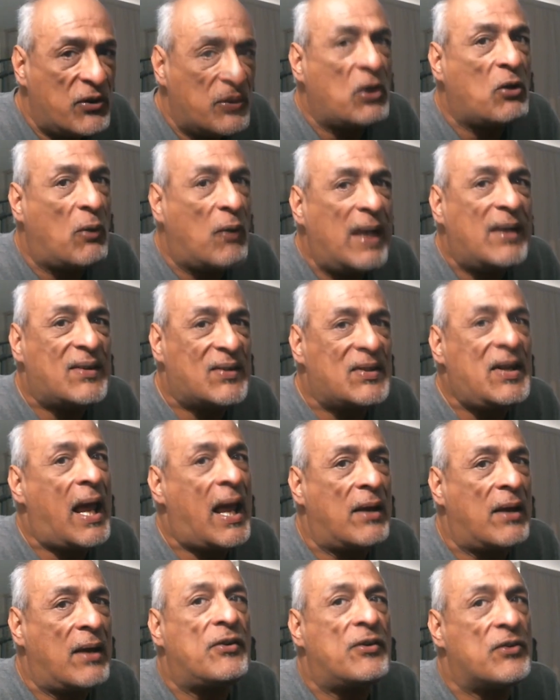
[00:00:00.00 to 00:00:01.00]
with the great
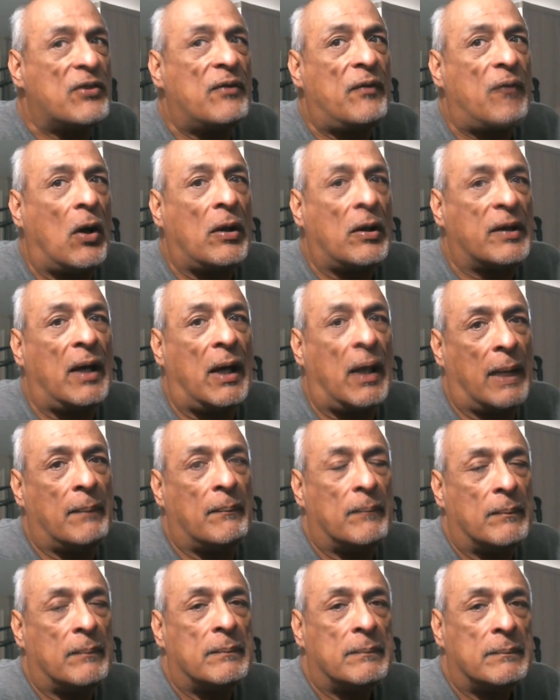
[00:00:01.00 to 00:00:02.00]
standards of all
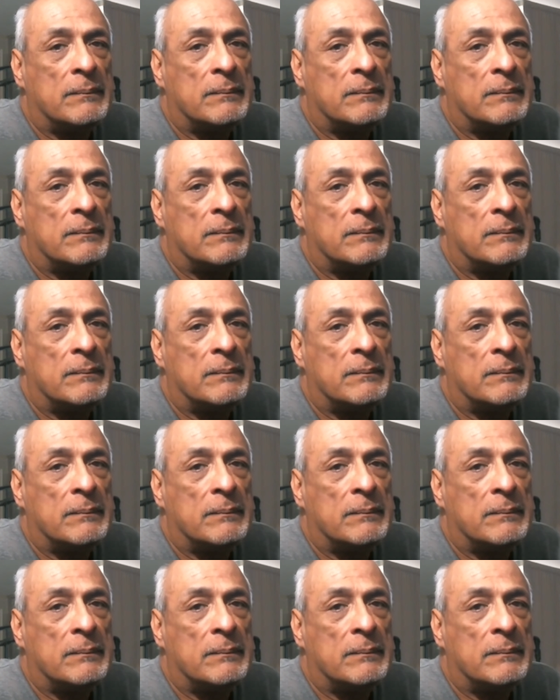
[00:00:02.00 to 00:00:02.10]
time.